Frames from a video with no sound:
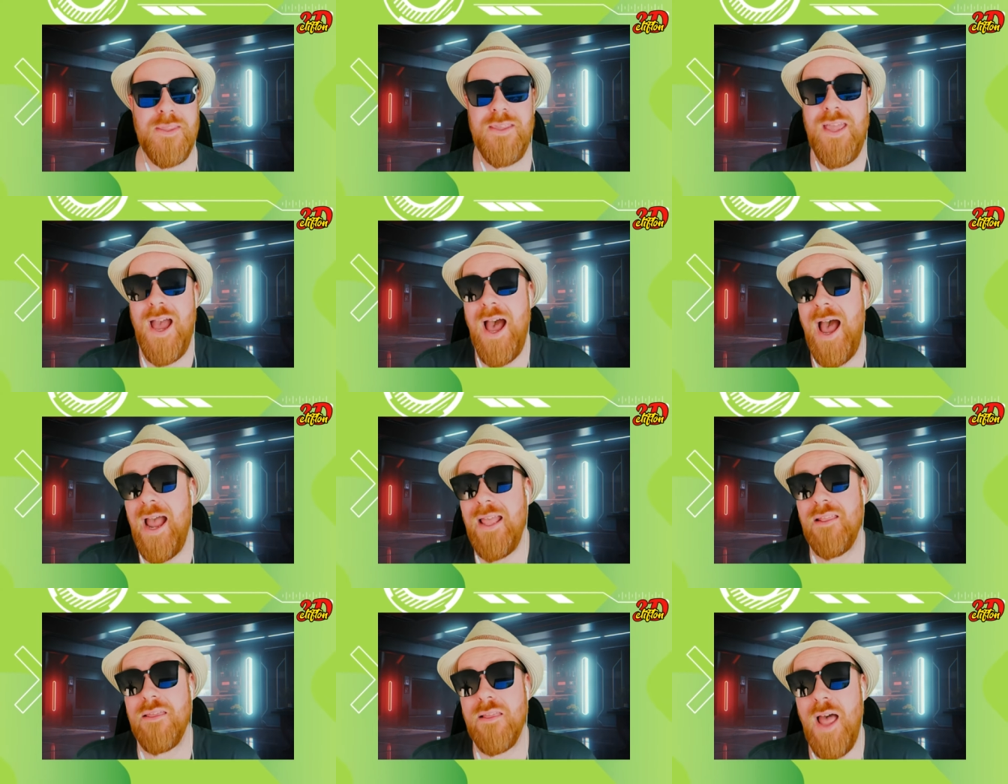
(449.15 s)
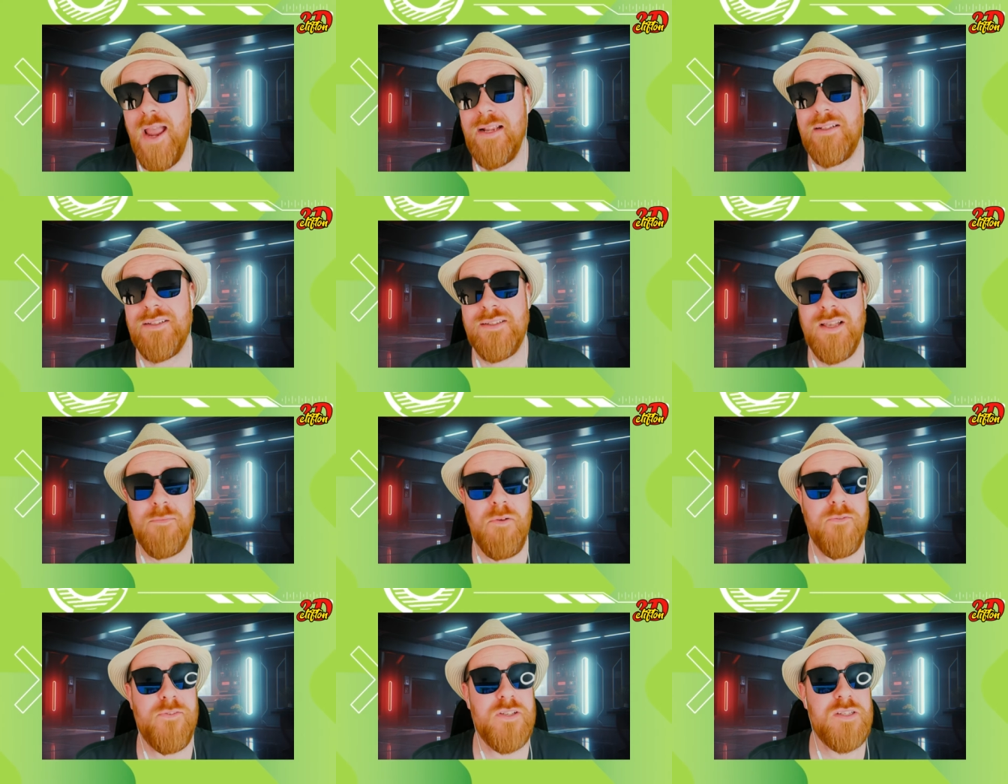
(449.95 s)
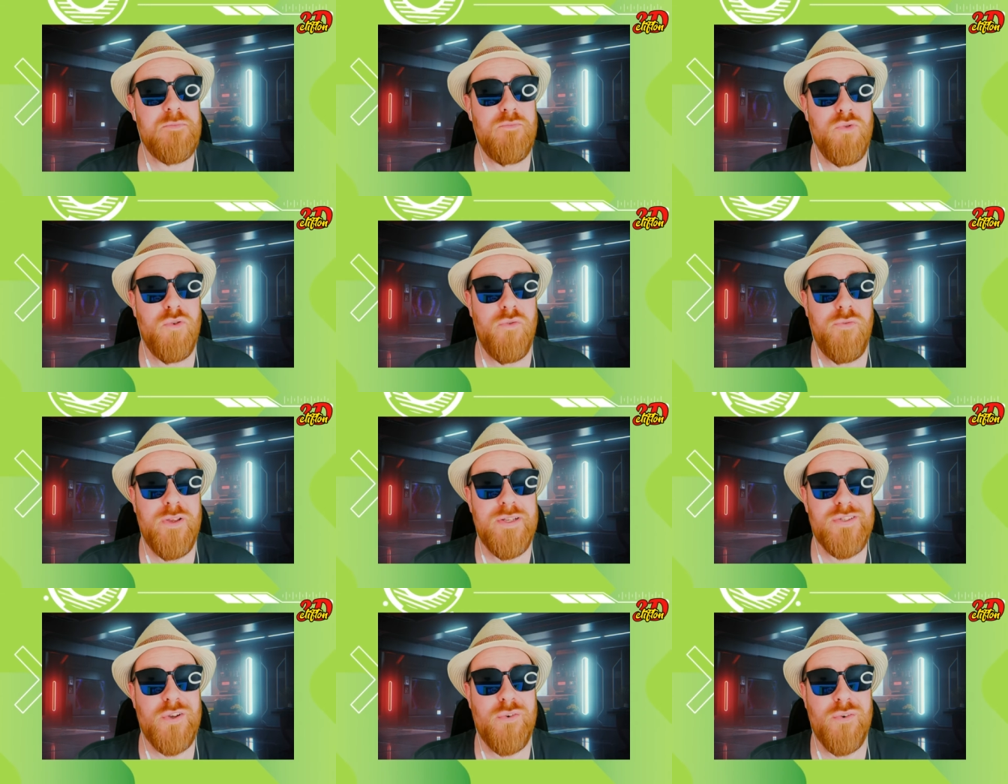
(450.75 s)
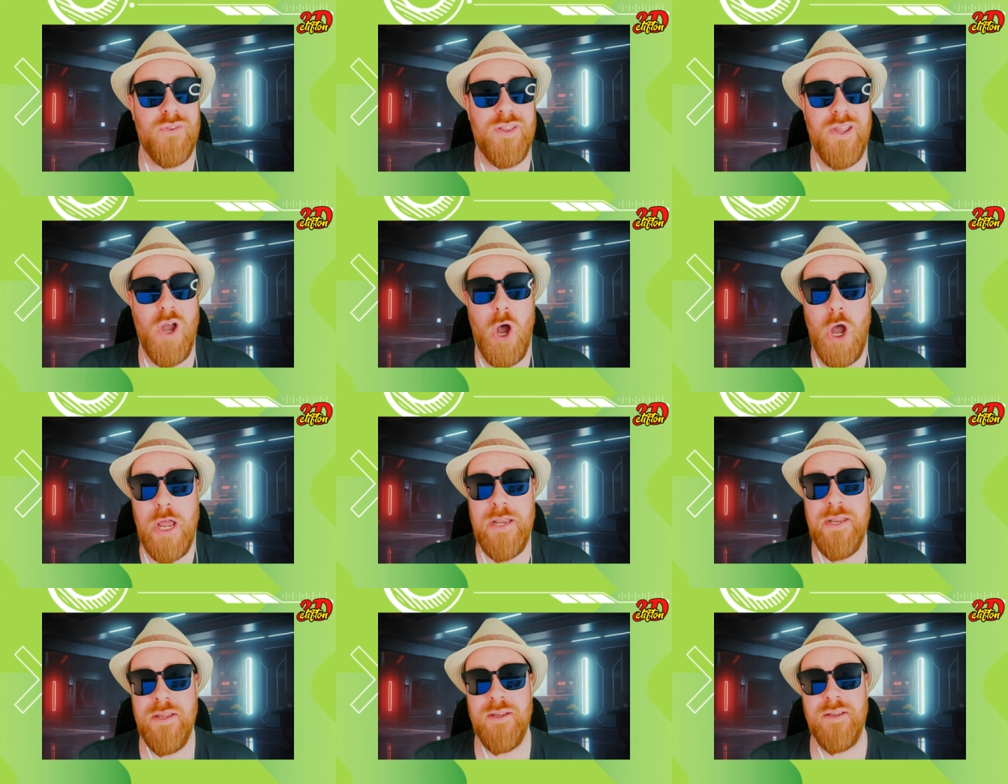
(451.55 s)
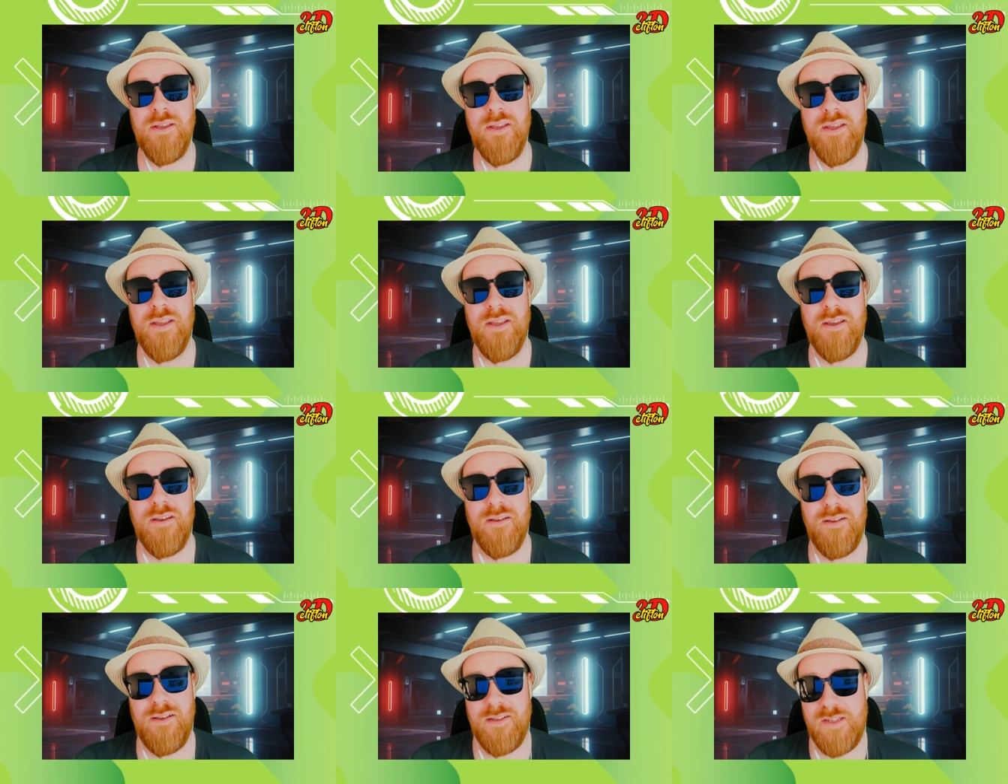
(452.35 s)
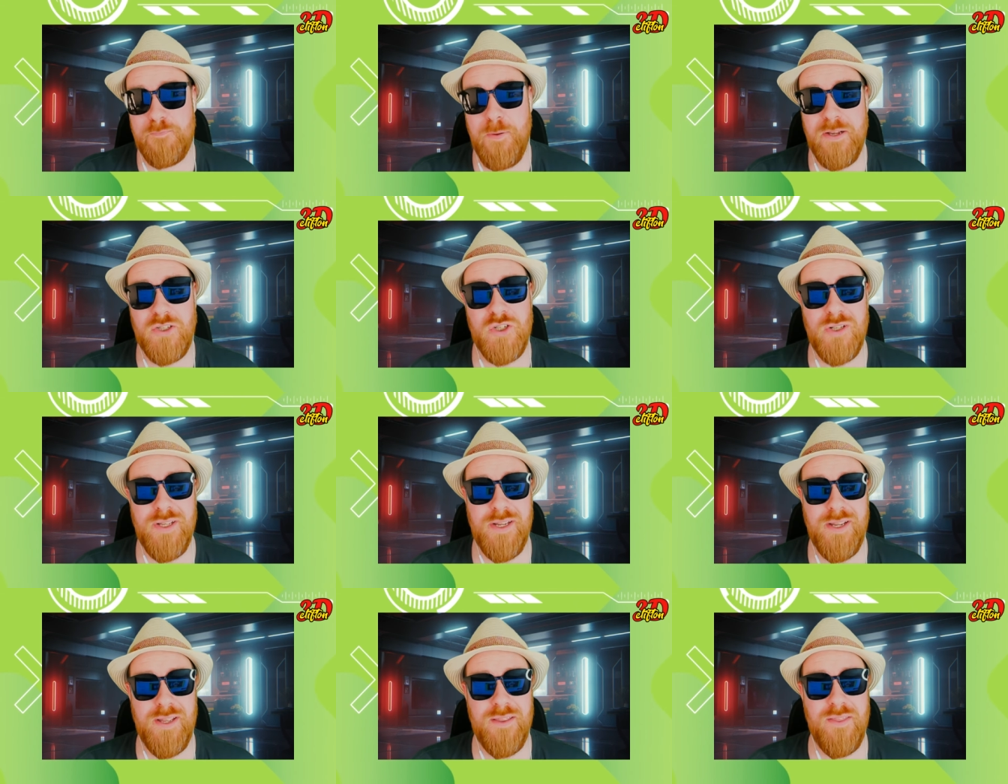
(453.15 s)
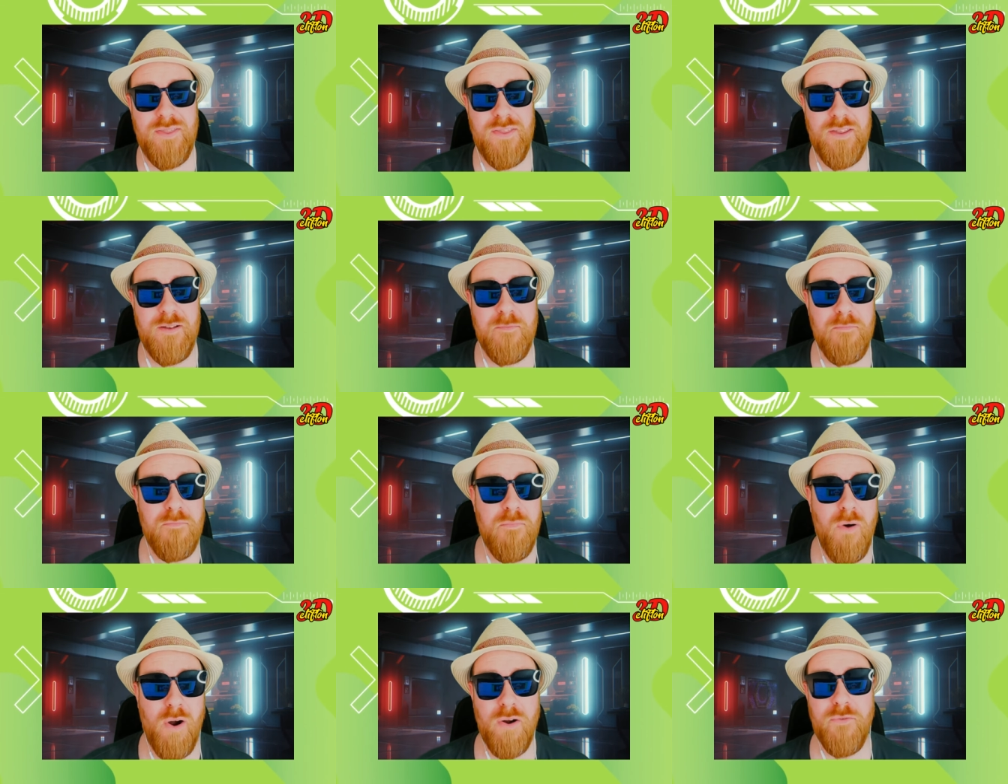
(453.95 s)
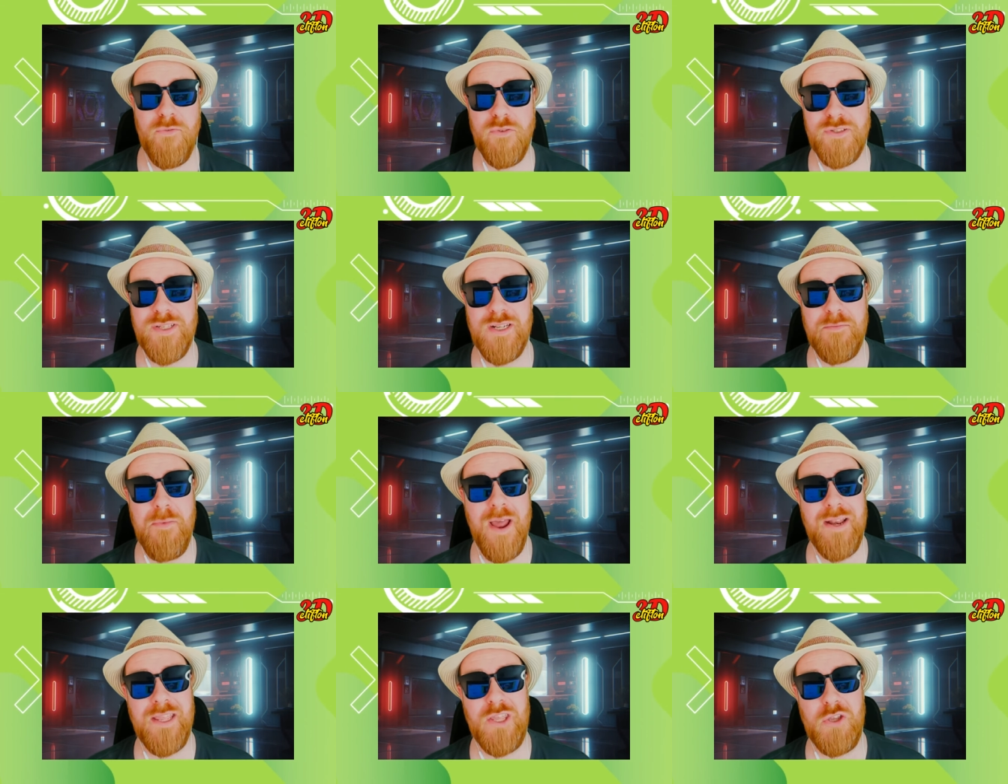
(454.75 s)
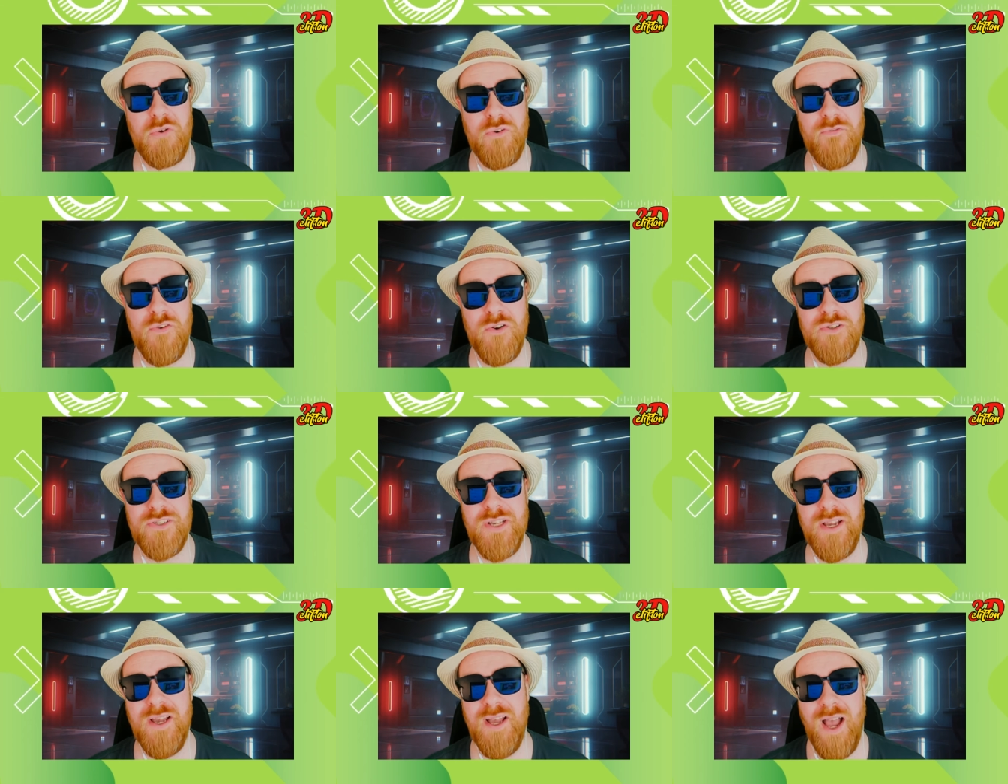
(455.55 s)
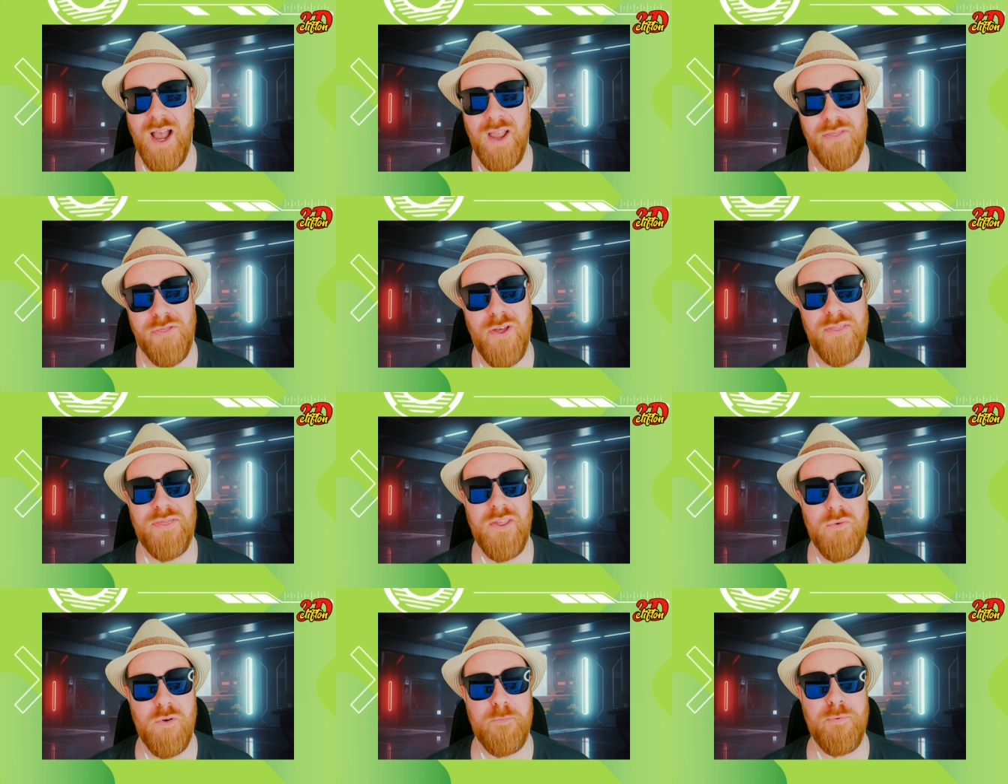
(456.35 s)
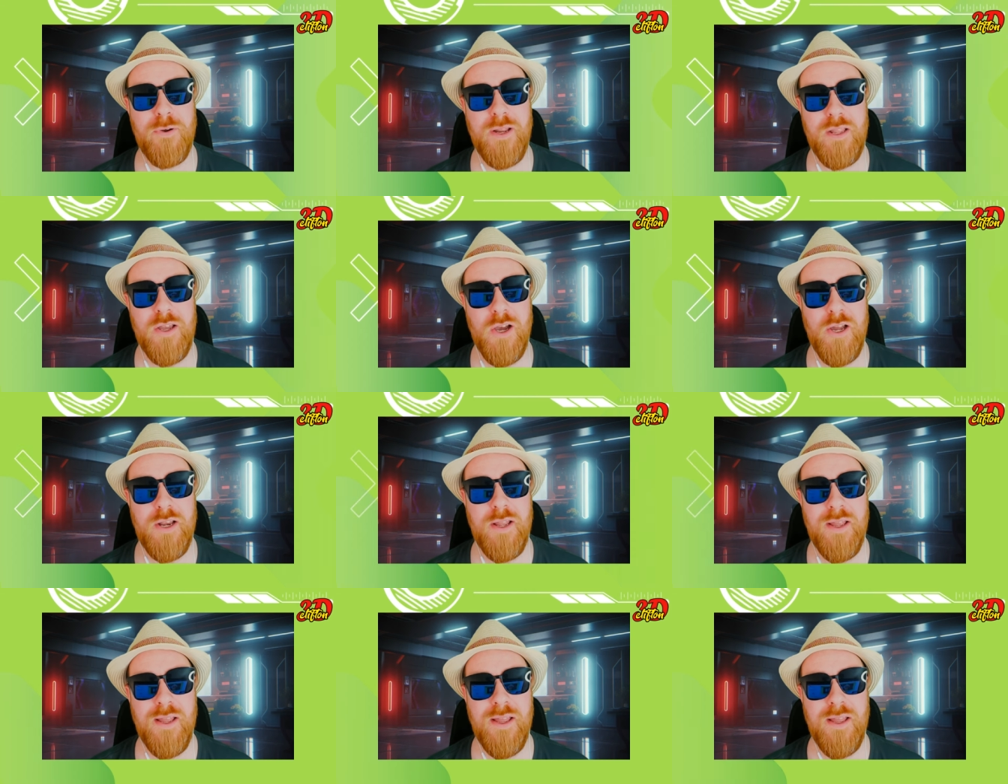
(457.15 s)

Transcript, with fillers: Yeah, I liked some of his movies early on, especially in the Marvel Cinematic Universe. I thought they were pretty good.